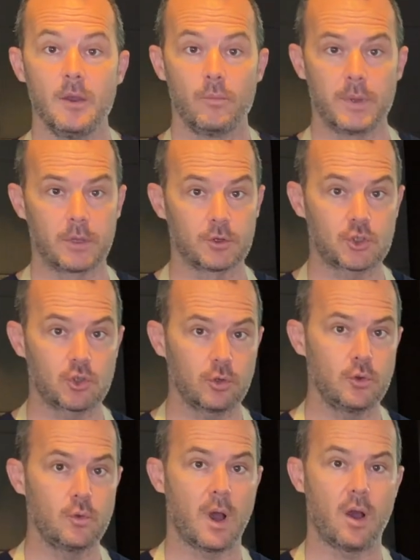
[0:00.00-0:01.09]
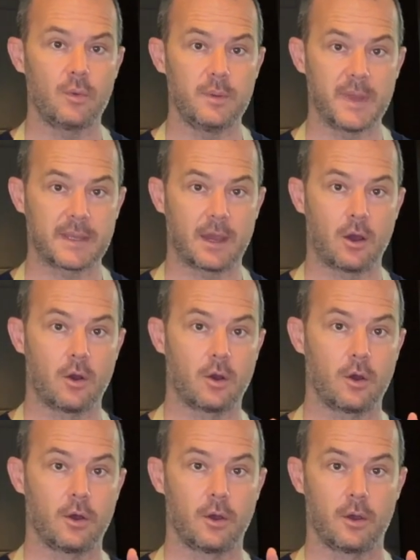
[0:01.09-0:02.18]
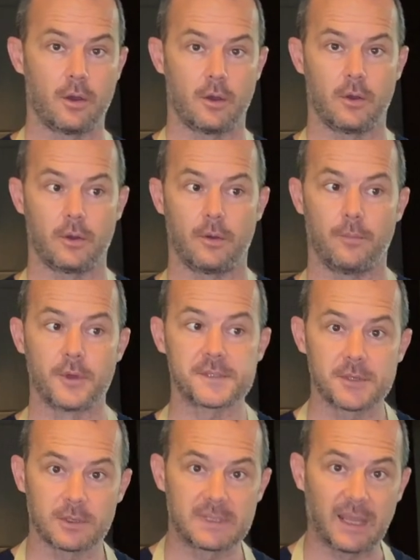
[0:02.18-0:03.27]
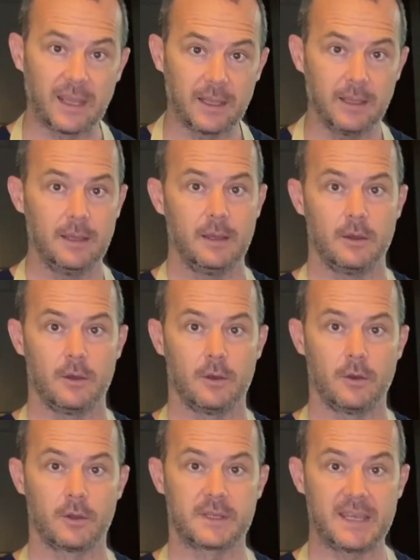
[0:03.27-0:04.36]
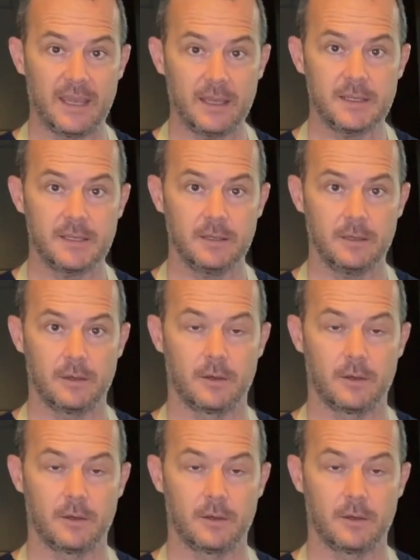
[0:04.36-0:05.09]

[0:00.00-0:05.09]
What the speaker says: We're gonna show you how we make our Mother's Day cake.